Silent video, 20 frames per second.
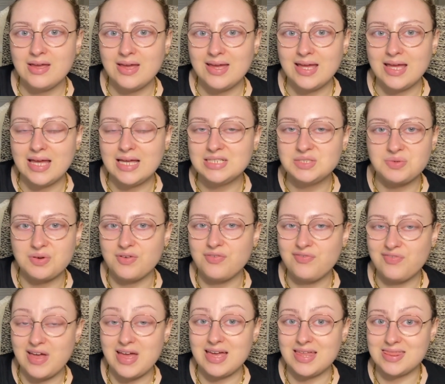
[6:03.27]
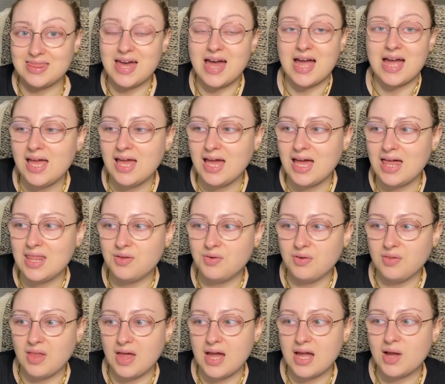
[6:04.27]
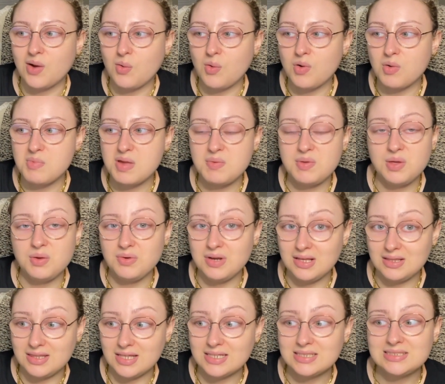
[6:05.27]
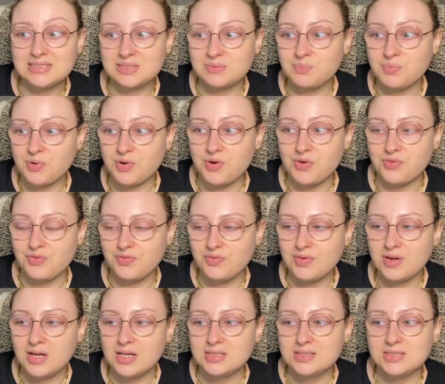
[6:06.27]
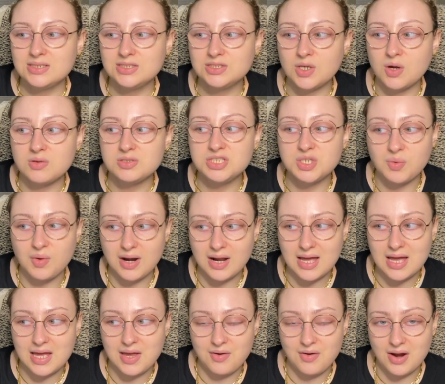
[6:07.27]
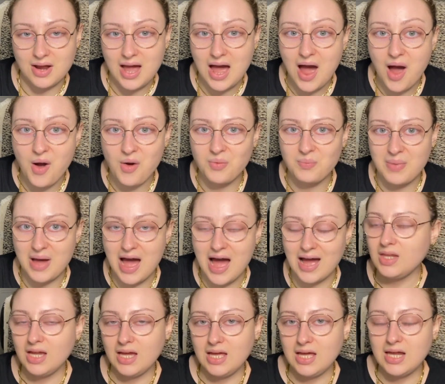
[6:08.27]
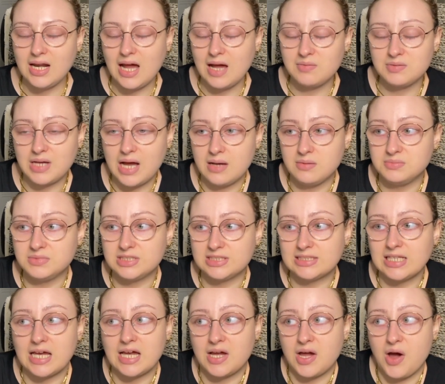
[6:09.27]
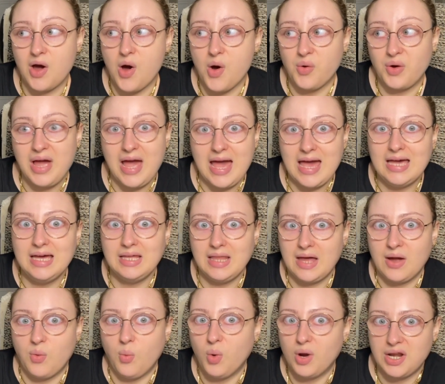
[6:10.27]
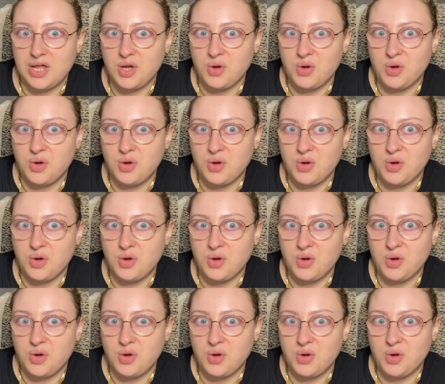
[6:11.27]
into a fake thing. And they were like, or maybe you need this proof. So do you want to get your account back? And I'm just like, okay, like what do you